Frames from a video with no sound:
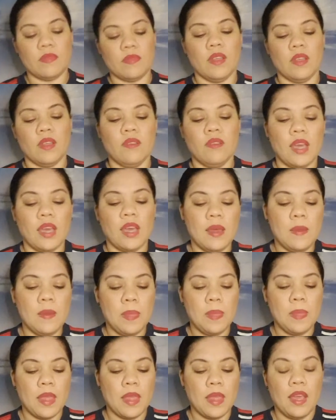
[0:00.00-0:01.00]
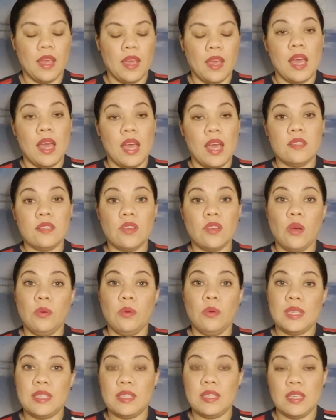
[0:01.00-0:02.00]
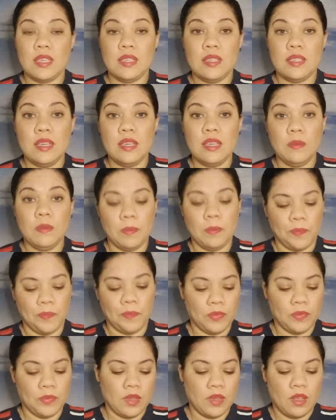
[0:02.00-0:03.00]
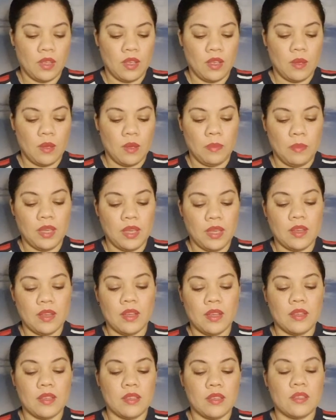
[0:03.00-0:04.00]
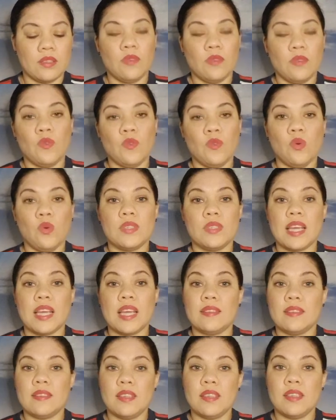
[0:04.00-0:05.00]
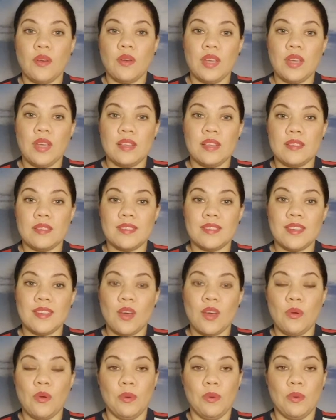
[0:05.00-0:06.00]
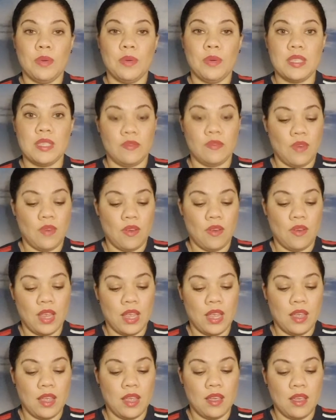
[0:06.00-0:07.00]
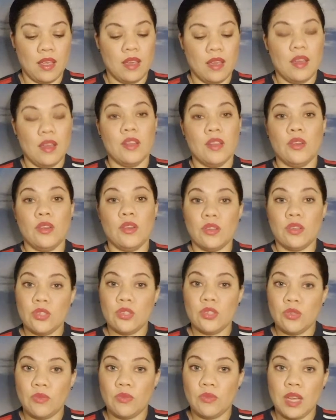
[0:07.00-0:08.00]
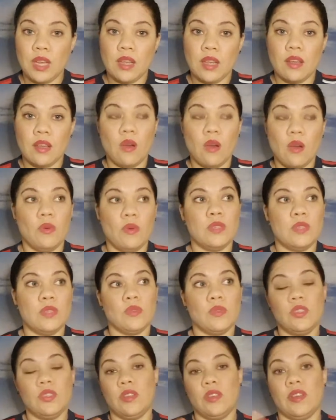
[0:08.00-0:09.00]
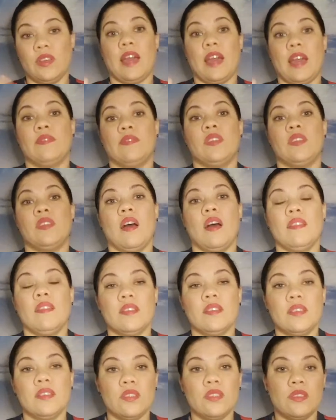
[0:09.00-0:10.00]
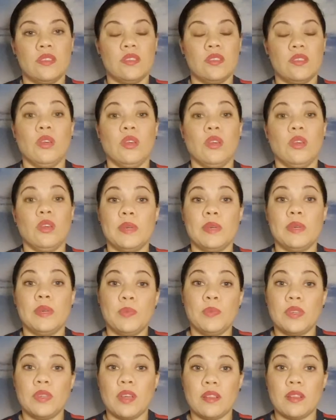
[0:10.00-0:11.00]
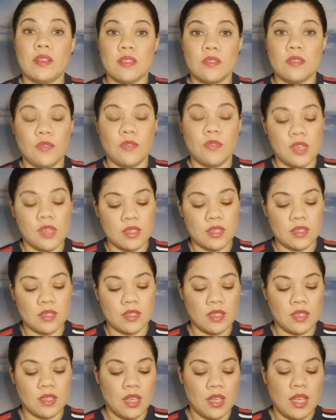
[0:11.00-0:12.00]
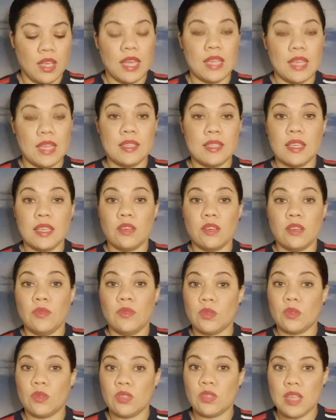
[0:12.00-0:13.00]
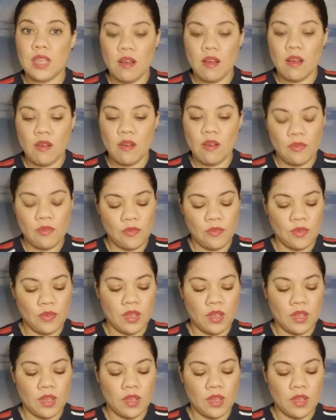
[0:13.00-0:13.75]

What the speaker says: Okay, it's not always easy because, of course, Cancerians are always very nurturing, always want to look after others. You always put others first instead of yourself.